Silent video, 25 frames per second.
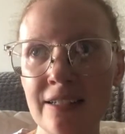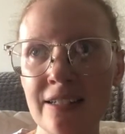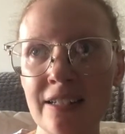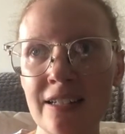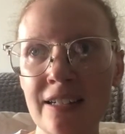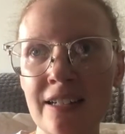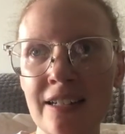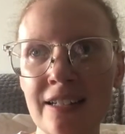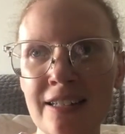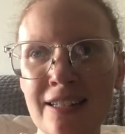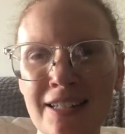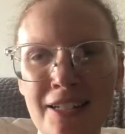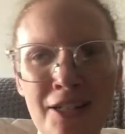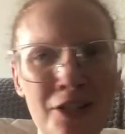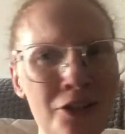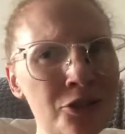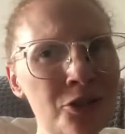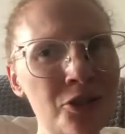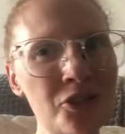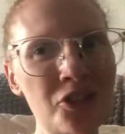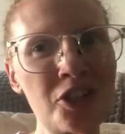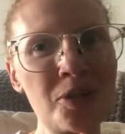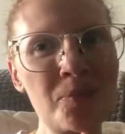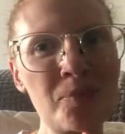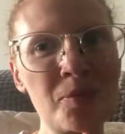It's an
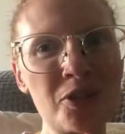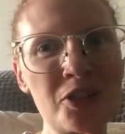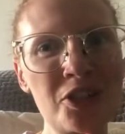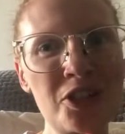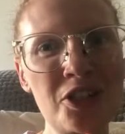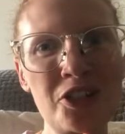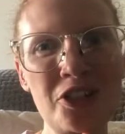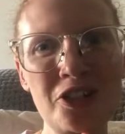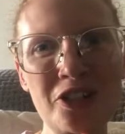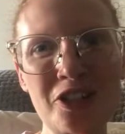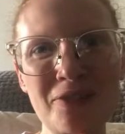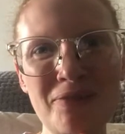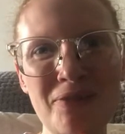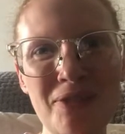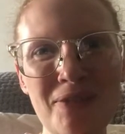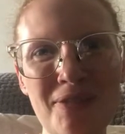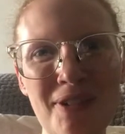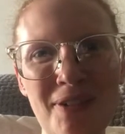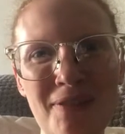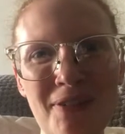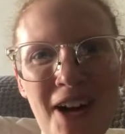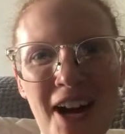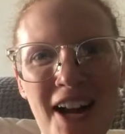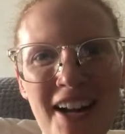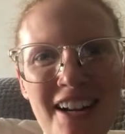interesting procedure if you've
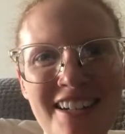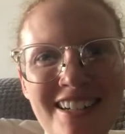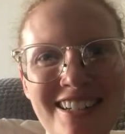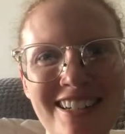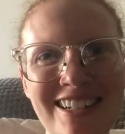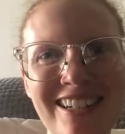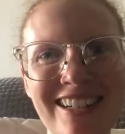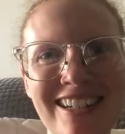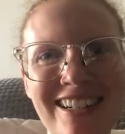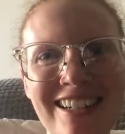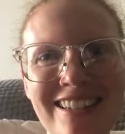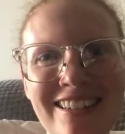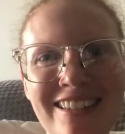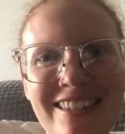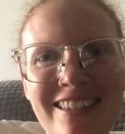never had it done.